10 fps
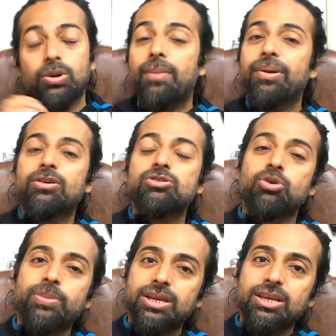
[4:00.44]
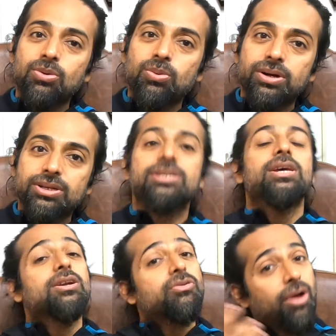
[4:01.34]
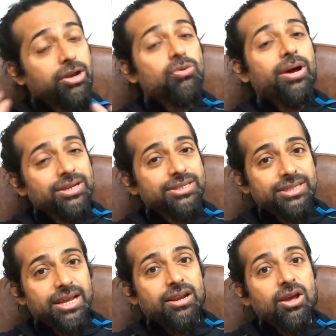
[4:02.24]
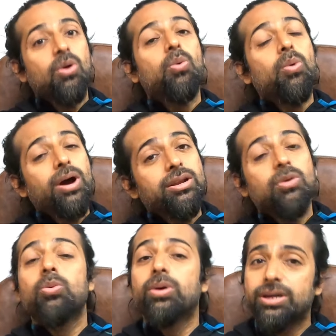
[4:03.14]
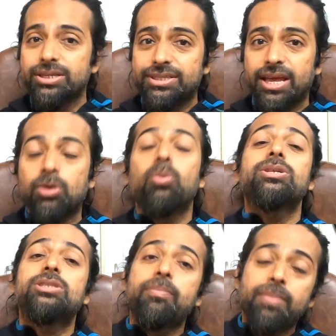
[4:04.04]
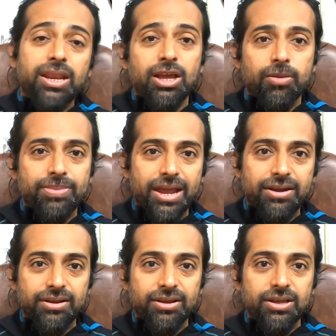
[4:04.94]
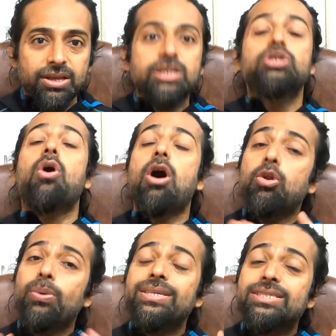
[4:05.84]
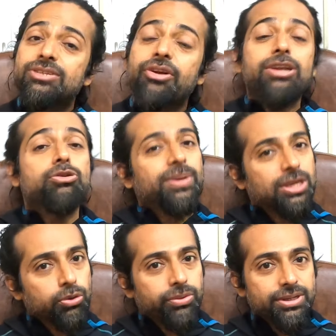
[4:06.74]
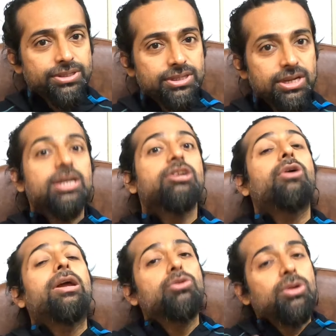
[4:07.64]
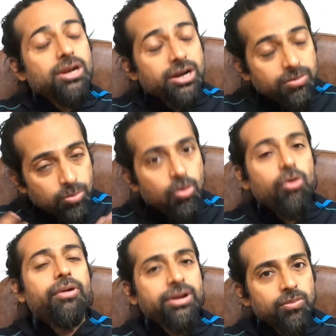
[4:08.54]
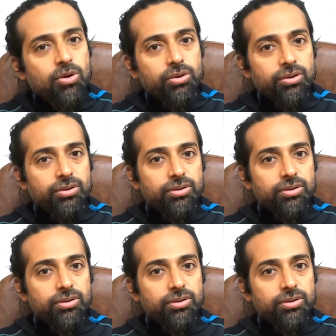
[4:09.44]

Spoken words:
you come across so many new words. Try to understand what word is that, what's the meaning of that. So always try to be curious, try to learn more and more